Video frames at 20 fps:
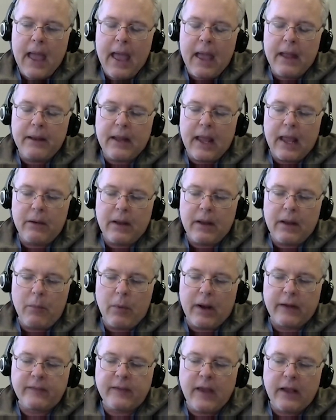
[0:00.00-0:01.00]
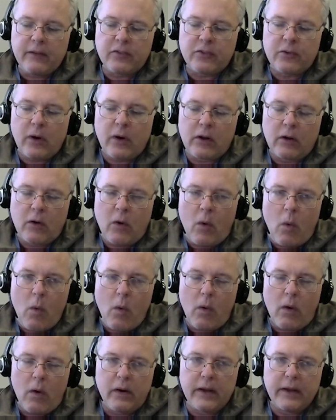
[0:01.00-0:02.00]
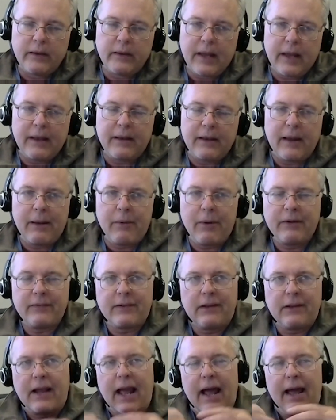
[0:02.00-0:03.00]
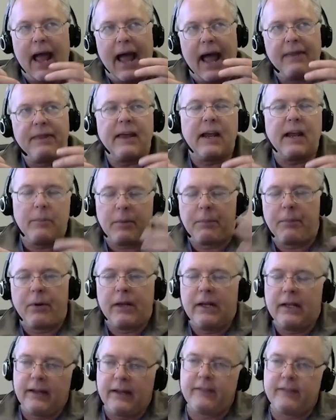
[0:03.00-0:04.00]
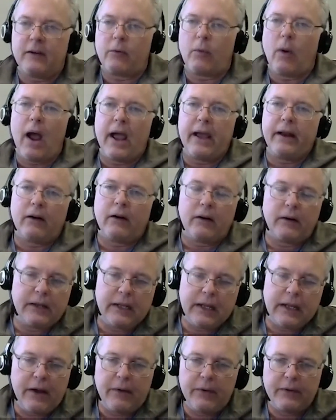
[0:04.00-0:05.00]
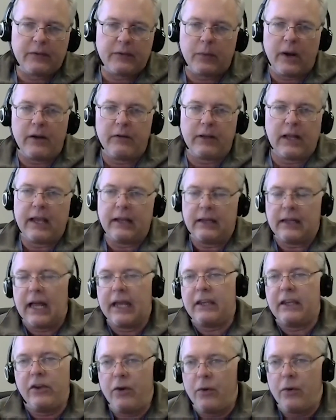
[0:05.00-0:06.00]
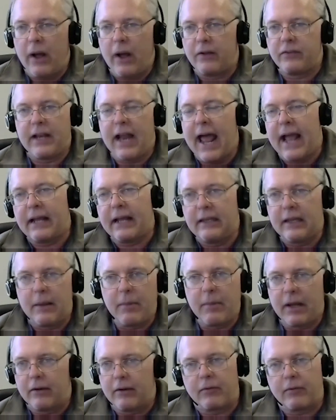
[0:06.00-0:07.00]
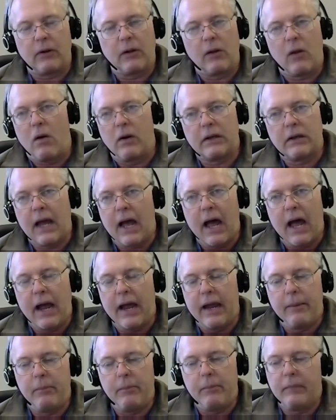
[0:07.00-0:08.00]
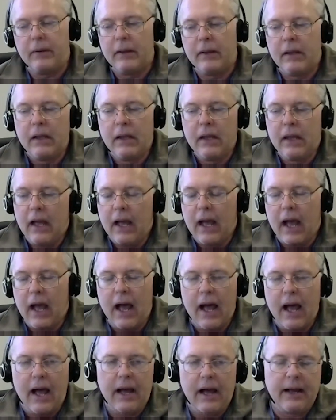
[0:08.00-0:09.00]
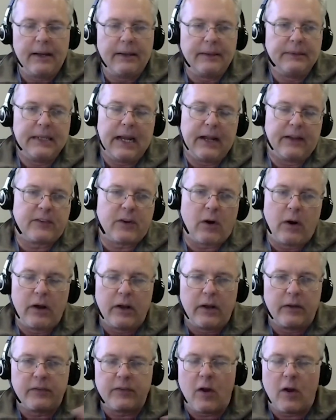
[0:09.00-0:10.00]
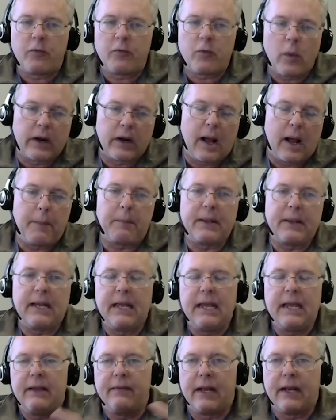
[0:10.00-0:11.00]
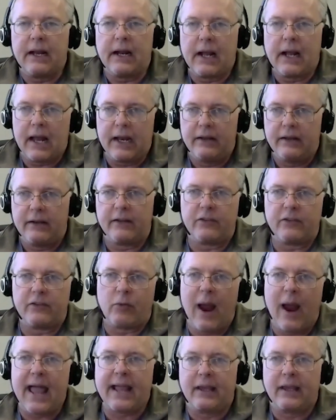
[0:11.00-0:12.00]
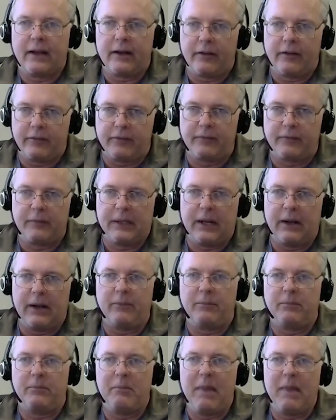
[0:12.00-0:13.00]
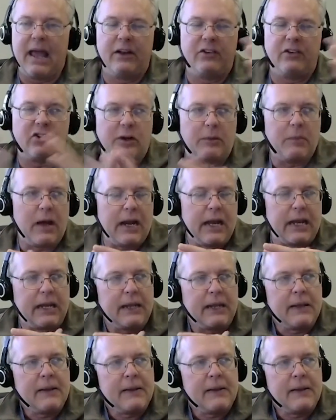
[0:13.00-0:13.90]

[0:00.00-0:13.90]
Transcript: And when I say it struck a chord, and it was, look, I think I'm a pretty decent writer. It's what I like you. I was an academic for a long time. I started a software company, and then I got into this racket of managing money.